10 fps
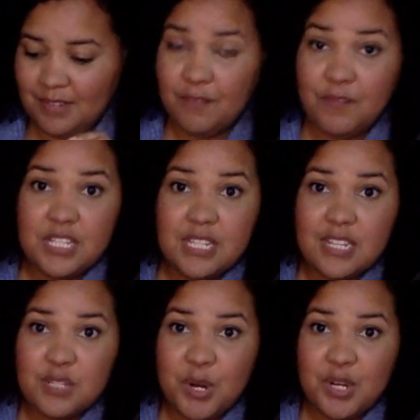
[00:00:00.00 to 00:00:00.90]
If it's
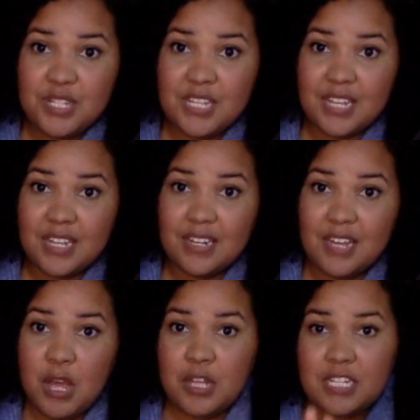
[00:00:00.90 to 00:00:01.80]
this person,
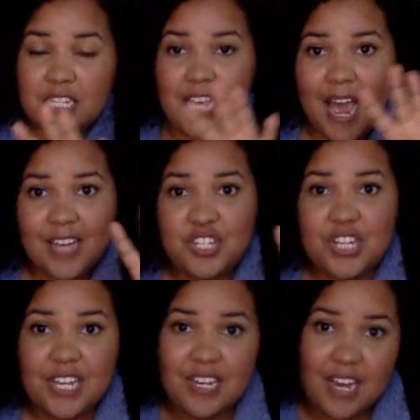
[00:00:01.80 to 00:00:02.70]

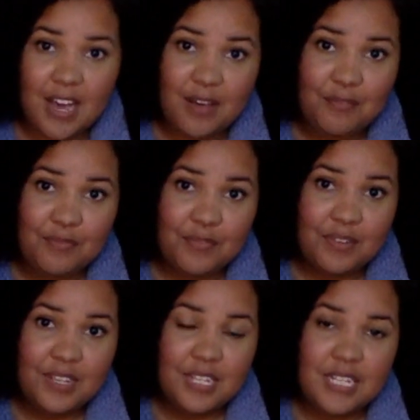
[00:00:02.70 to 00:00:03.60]
detaching enough
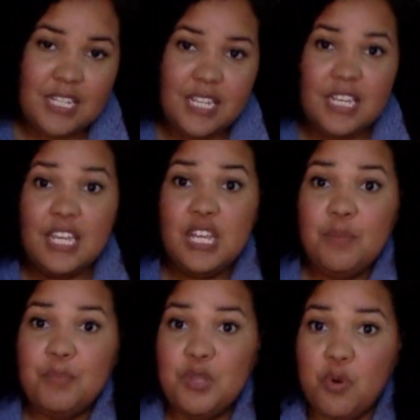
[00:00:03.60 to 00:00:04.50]
to
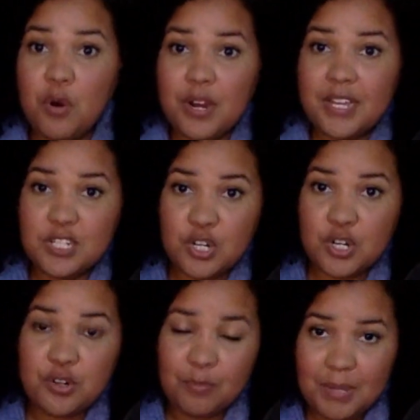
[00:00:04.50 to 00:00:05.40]
keep your
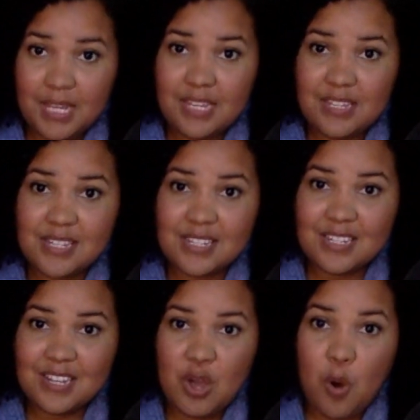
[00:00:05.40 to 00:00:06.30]
internal
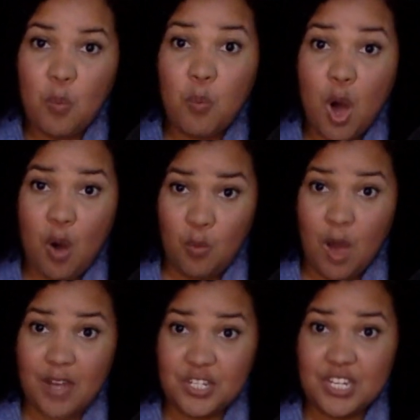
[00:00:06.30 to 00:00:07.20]
peace while
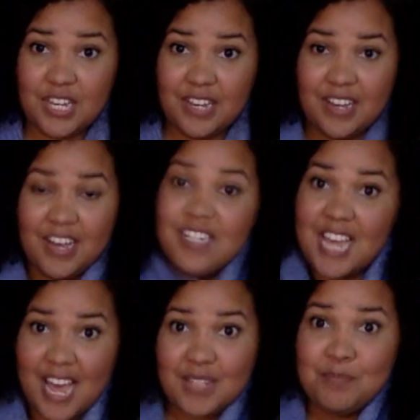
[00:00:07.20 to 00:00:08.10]
watching a
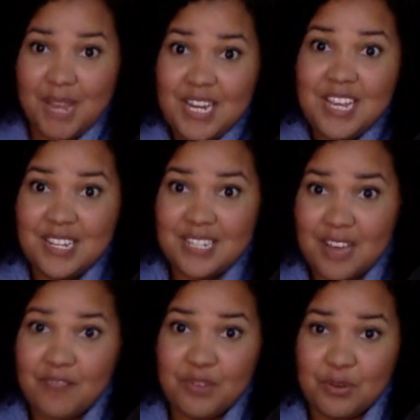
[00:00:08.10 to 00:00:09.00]
Tasmanian
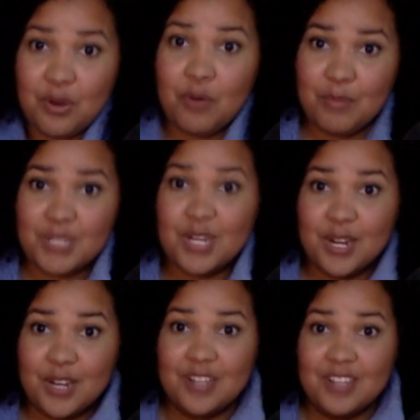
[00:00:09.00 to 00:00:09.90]
devil go
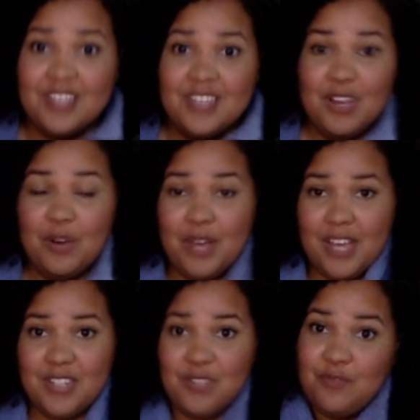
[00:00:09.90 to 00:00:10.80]
berserk.
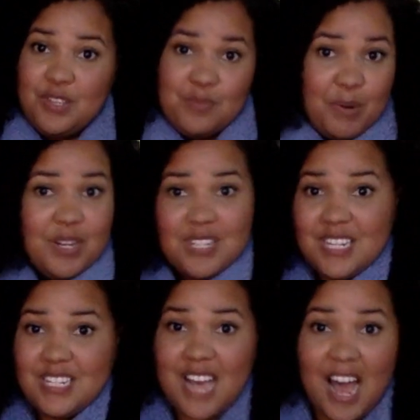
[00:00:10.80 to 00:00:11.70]
Okay, so if this
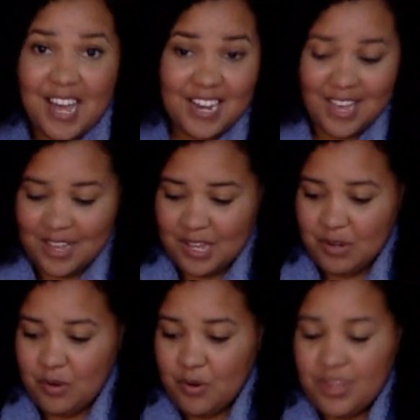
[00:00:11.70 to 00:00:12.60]
person is a
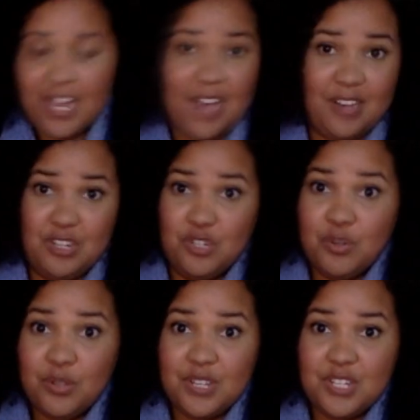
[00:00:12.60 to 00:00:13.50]
hothead or they got
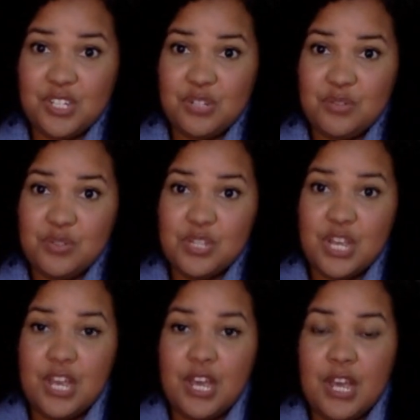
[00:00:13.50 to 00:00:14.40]
control issues,
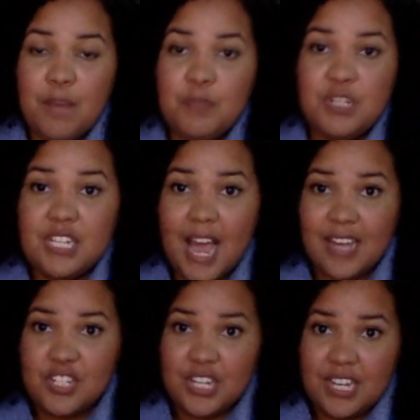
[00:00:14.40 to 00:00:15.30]

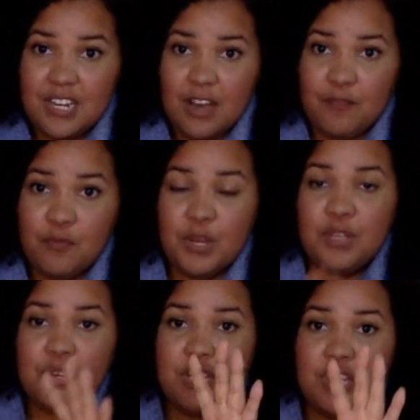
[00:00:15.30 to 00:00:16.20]
detaching enough where
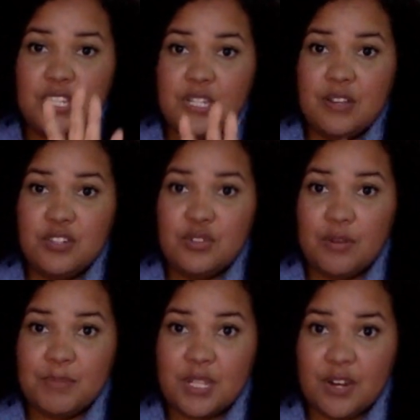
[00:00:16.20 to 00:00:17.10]
you can just learn to
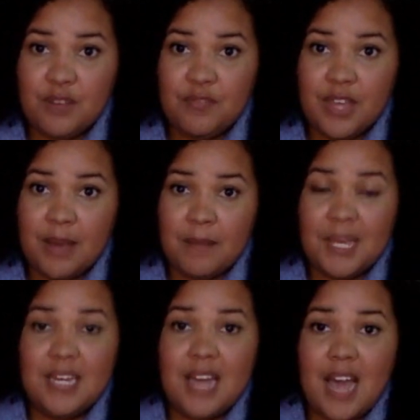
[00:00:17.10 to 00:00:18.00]
observe them
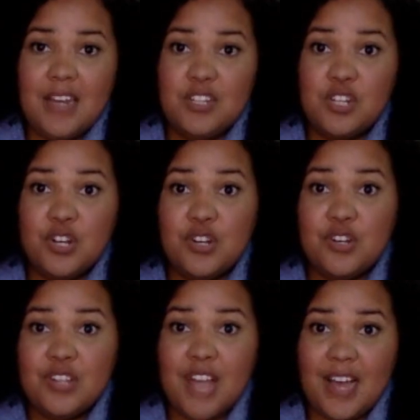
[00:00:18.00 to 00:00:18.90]
and not
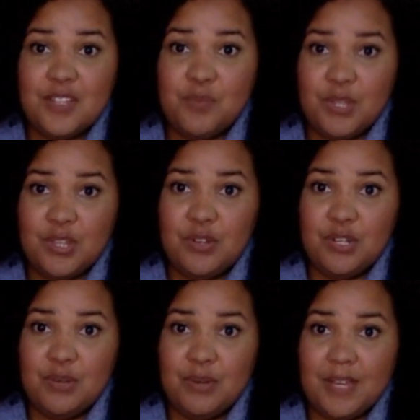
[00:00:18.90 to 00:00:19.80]
internalize what they're
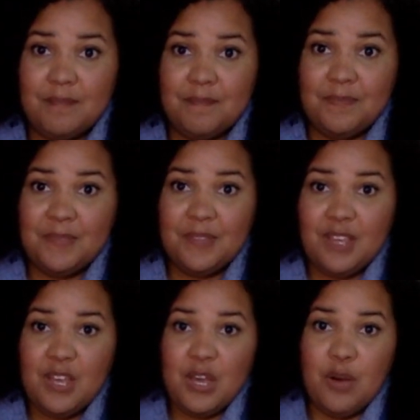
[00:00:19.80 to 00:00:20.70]
doing.
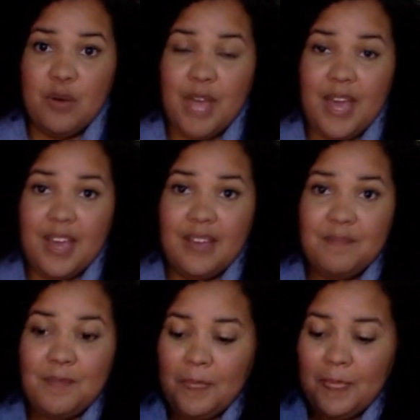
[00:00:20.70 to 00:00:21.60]
Okay.